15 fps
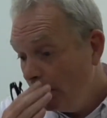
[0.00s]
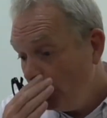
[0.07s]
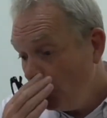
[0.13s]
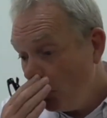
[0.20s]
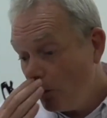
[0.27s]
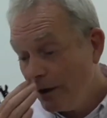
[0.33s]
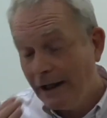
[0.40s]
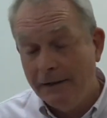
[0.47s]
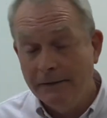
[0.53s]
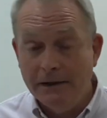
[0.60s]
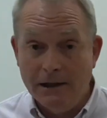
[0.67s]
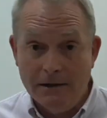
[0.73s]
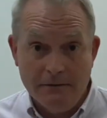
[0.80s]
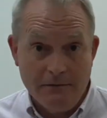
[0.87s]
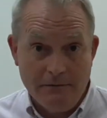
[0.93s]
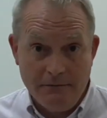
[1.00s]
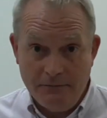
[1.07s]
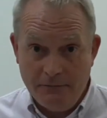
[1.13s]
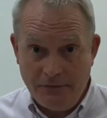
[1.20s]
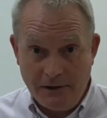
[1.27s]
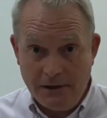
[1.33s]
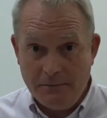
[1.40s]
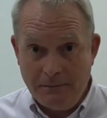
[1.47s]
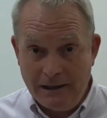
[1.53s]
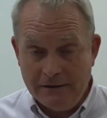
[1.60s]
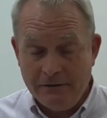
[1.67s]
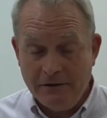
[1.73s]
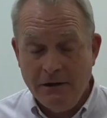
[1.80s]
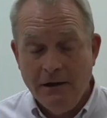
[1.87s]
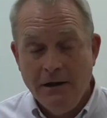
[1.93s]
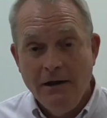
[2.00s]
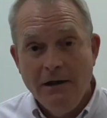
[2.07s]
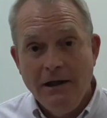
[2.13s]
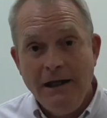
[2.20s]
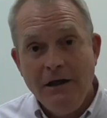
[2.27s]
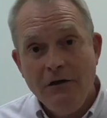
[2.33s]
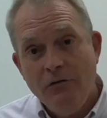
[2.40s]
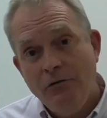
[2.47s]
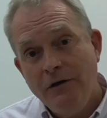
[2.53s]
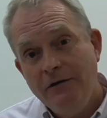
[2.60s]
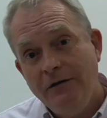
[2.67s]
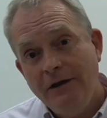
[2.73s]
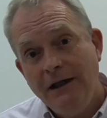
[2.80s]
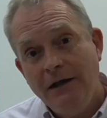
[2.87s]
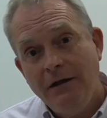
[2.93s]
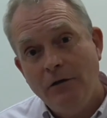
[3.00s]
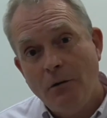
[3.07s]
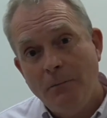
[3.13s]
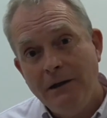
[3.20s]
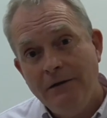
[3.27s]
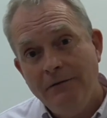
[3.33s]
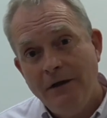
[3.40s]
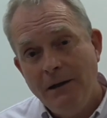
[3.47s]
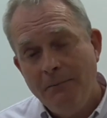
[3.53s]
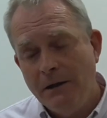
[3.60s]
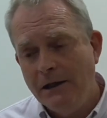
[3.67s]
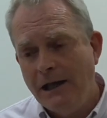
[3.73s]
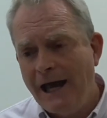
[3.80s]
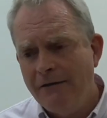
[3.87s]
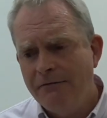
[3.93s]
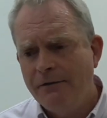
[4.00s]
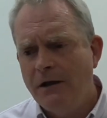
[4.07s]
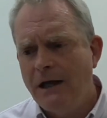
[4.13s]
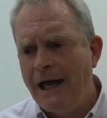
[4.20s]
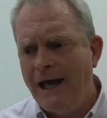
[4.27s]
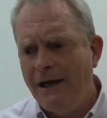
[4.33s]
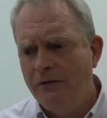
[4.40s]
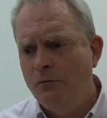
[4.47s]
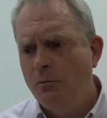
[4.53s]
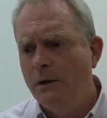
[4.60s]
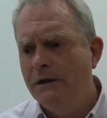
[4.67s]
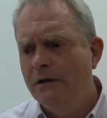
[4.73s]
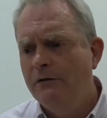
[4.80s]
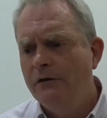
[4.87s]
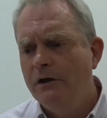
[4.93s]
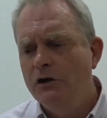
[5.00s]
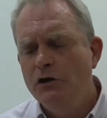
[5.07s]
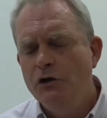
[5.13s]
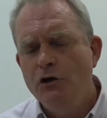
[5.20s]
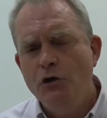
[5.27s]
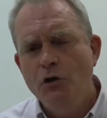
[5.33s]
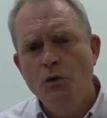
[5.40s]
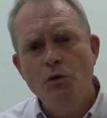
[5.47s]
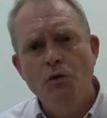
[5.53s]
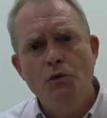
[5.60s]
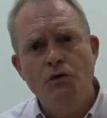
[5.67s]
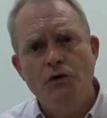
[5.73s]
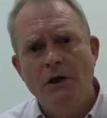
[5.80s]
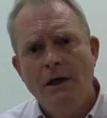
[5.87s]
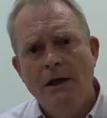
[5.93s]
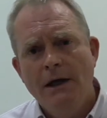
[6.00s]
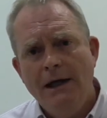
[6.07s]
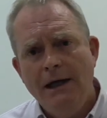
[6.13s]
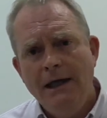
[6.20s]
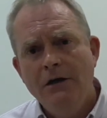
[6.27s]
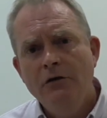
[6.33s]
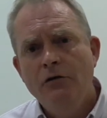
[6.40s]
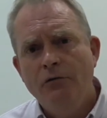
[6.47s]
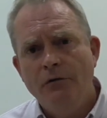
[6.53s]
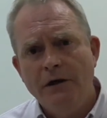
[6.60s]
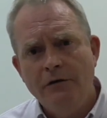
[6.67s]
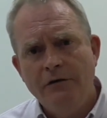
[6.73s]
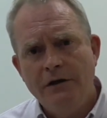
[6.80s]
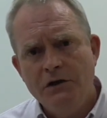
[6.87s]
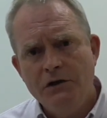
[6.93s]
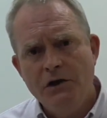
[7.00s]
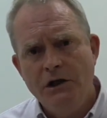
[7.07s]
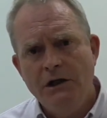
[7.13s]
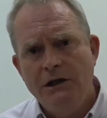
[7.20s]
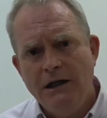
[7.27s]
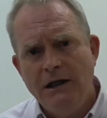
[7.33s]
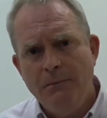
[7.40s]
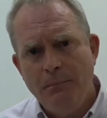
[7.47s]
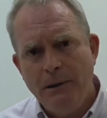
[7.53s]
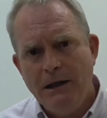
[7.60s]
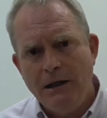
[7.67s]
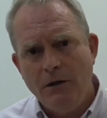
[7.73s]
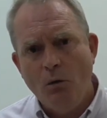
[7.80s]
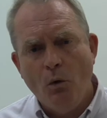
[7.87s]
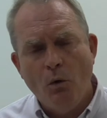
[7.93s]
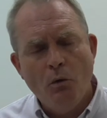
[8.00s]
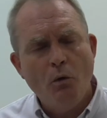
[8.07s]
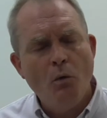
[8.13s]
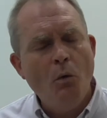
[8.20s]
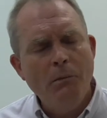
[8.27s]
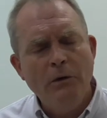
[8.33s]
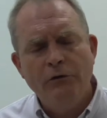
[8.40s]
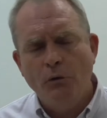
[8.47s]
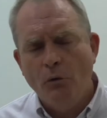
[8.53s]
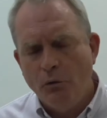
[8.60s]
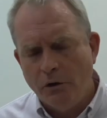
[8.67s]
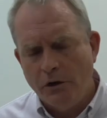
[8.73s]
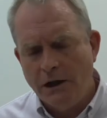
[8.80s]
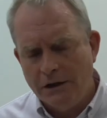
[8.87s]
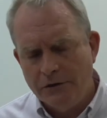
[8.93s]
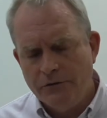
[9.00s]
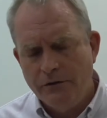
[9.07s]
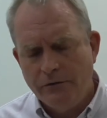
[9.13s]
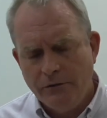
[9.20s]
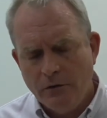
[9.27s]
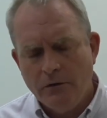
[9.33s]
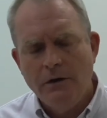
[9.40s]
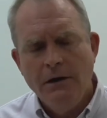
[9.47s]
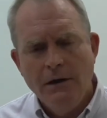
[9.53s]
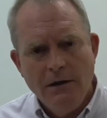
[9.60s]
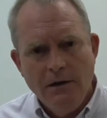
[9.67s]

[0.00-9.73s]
Nor can that, for that matter, increasing economic development. Africa has witnessed a huge increase in GDP, all, almost all the countries, not